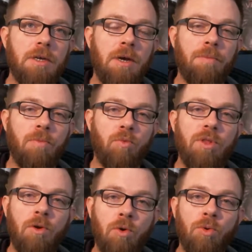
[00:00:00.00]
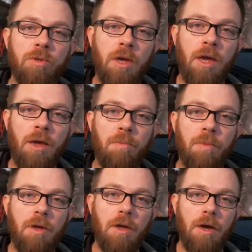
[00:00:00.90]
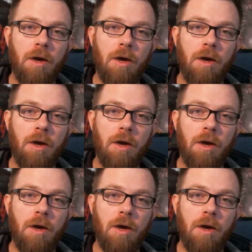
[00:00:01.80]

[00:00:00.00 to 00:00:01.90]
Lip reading: really old game